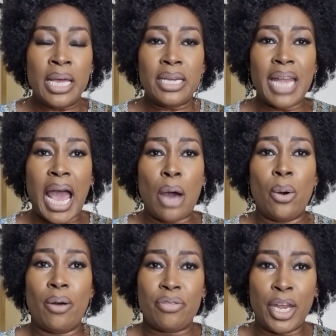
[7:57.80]

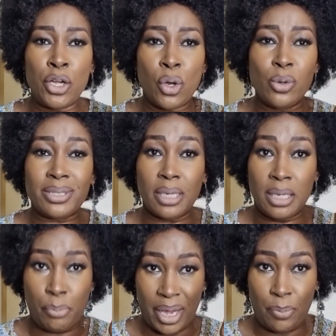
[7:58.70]
Now, the notes
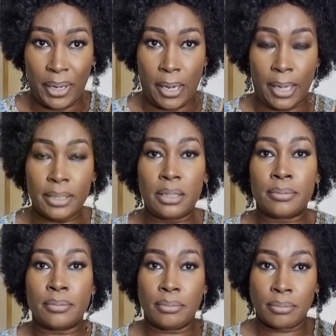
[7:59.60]
in Baby Cut,
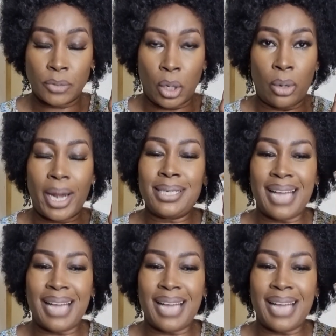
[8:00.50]
all right,